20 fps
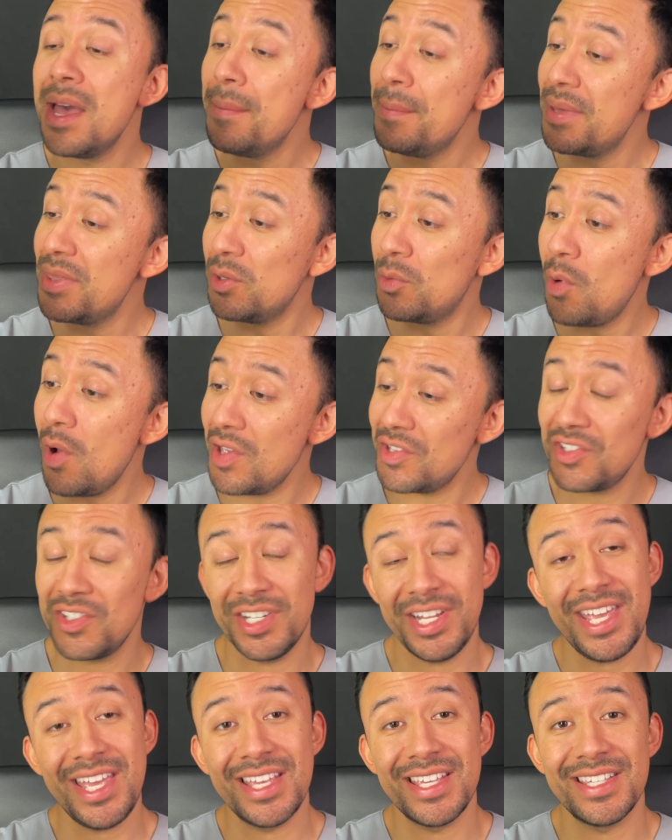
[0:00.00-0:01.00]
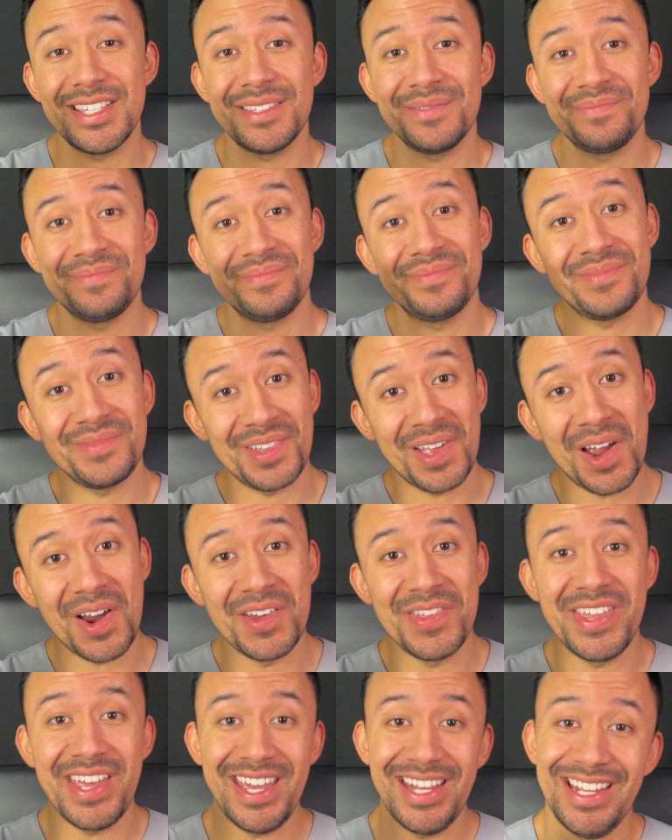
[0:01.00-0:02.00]
But the question is,
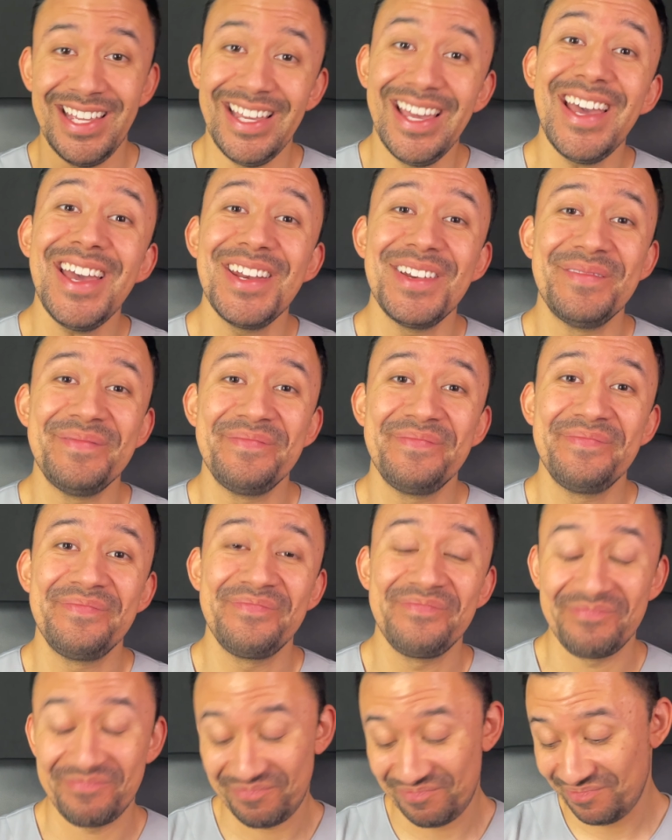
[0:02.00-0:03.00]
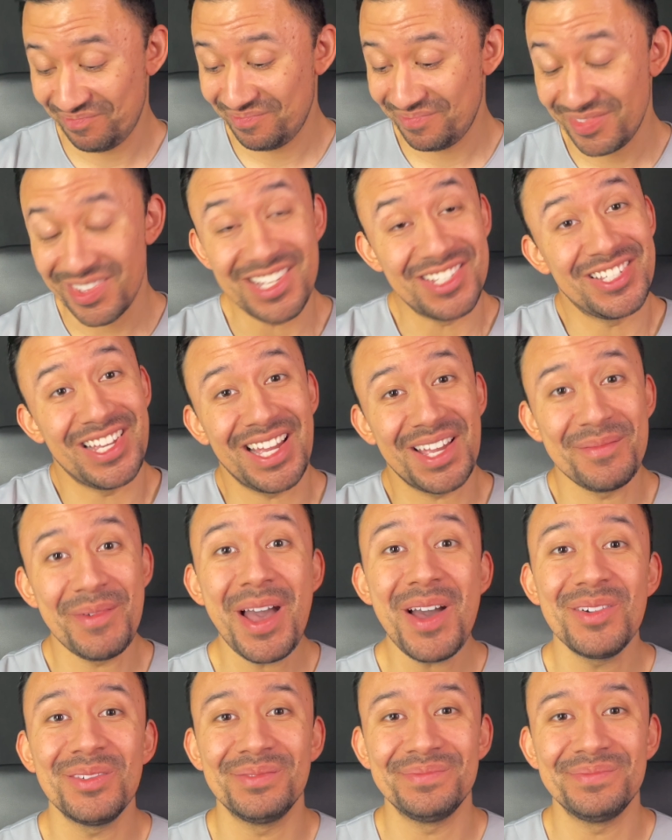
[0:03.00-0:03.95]
are they any good? Let's check them out.